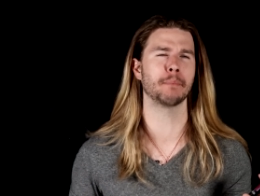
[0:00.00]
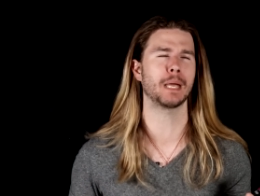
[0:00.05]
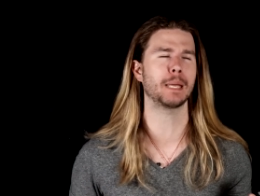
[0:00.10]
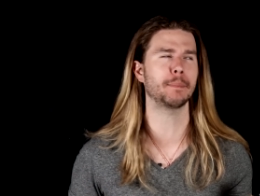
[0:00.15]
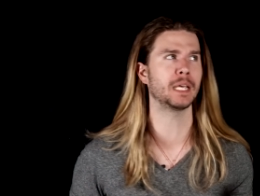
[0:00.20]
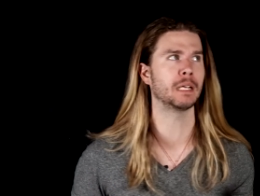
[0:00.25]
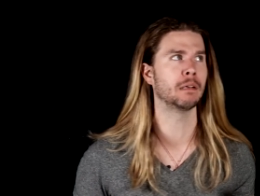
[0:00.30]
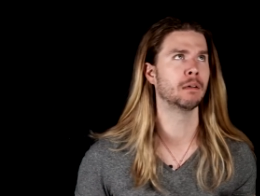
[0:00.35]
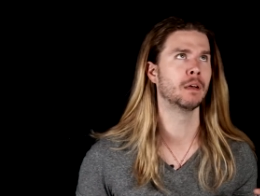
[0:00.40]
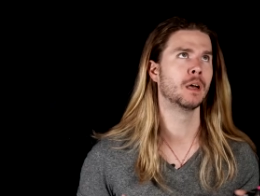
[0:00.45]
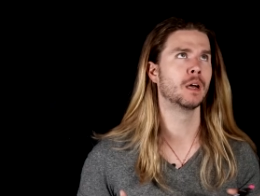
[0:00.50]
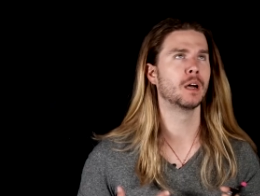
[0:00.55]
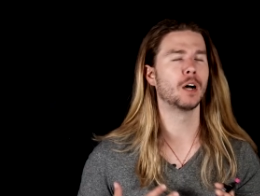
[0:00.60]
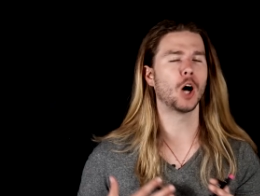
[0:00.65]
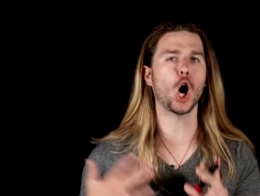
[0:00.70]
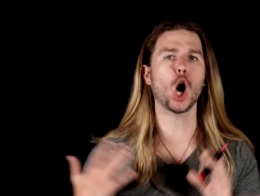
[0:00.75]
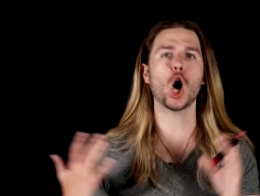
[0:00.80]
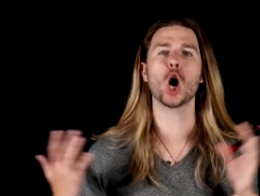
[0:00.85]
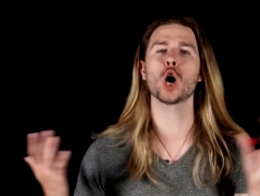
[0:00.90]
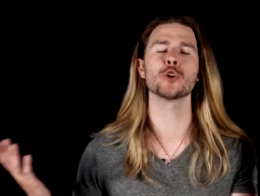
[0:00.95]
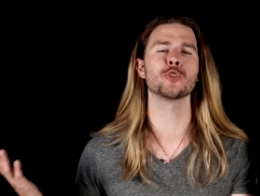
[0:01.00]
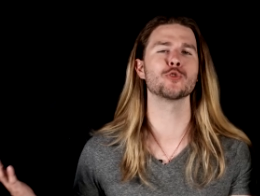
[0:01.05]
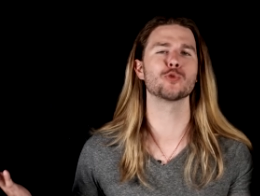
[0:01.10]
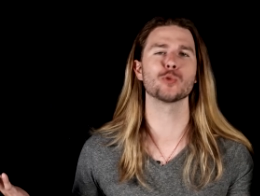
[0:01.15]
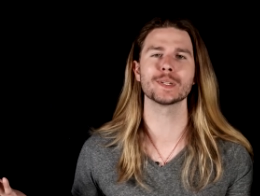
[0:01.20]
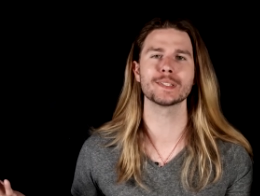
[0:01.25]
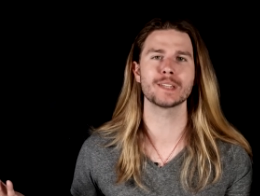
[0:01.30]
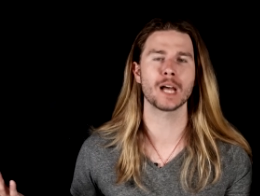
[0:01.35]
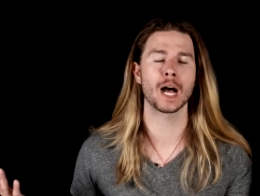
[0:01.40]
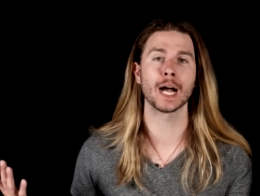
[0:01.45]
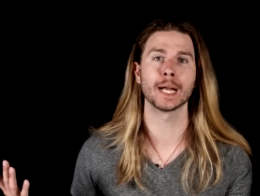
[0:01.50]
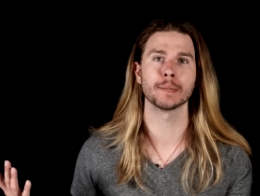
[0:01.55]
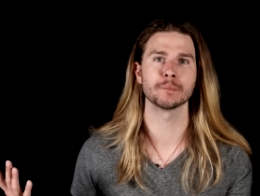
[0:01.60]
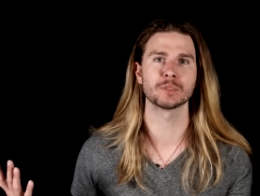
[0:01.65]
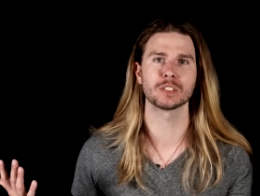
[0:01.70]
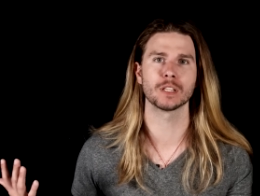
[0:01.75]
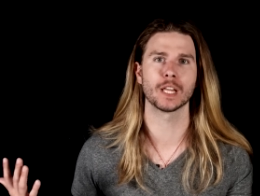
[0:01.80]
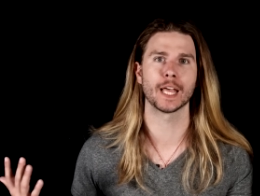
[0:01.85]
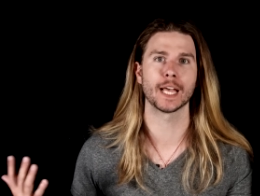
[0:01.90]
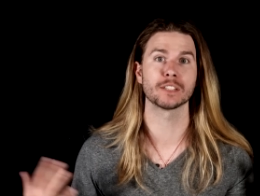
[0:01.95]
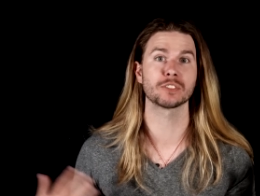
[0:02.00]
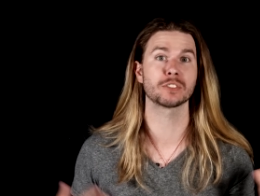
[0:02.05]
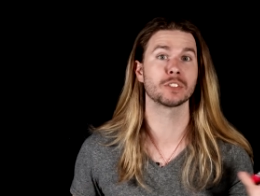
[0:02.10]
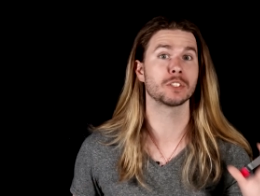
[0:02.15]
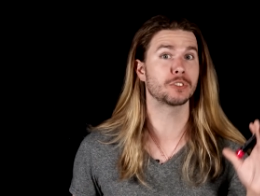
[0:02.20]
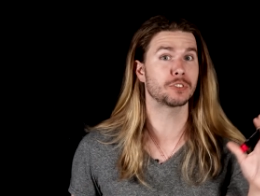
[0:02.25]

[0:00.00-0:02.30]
maybe a hundred times less.